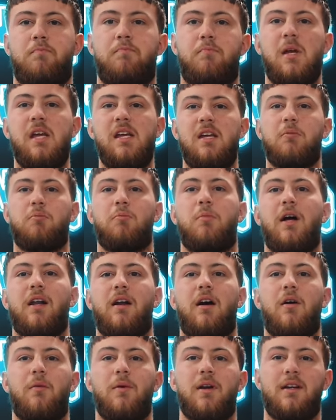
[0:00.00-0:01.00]
being
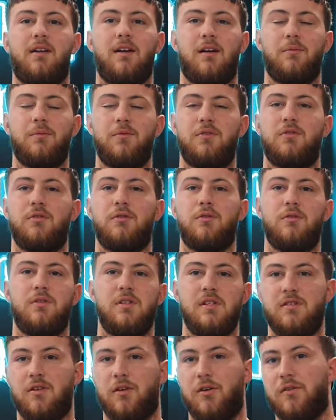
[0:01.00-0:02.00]
better when it comes to
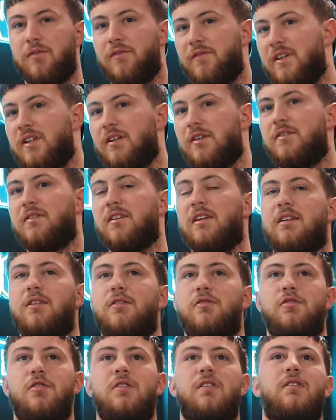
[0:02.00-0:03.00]
this whole fitness
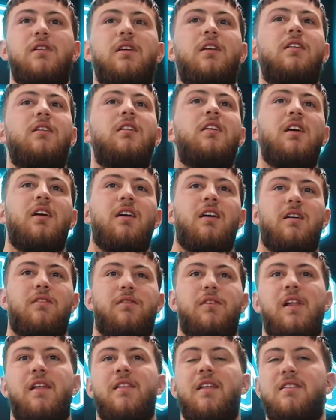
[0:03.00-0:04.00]
industry thing. I
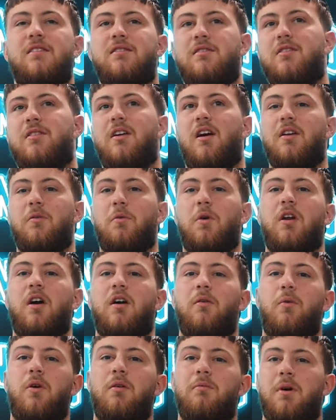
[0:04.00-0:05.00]
feel like that's kind of what
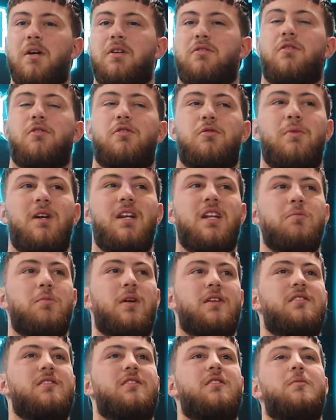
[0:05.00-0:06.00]
I want my social media
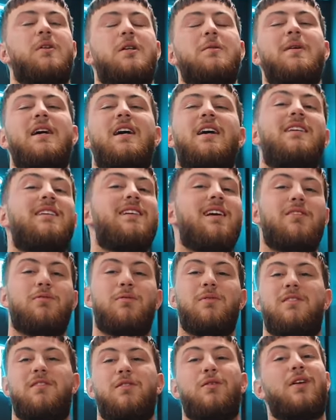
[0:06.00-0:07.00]
presence to be about. Yes,
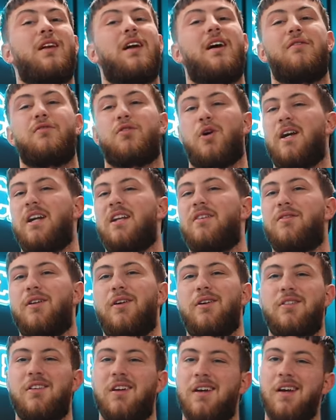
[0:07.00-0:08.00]
we're still going to have training
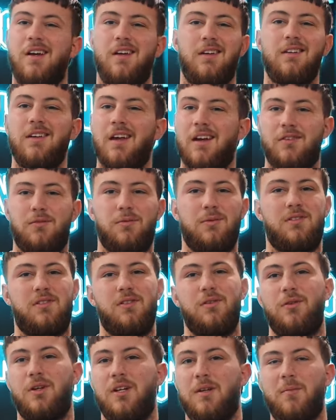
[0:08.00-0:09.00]
vlogs. Yes, we're
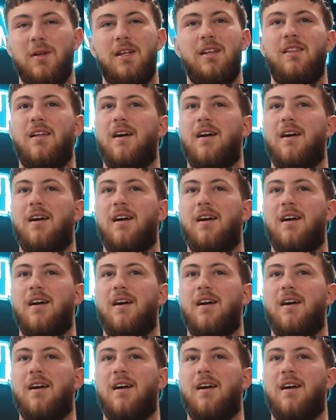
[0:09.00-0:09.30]
still going to be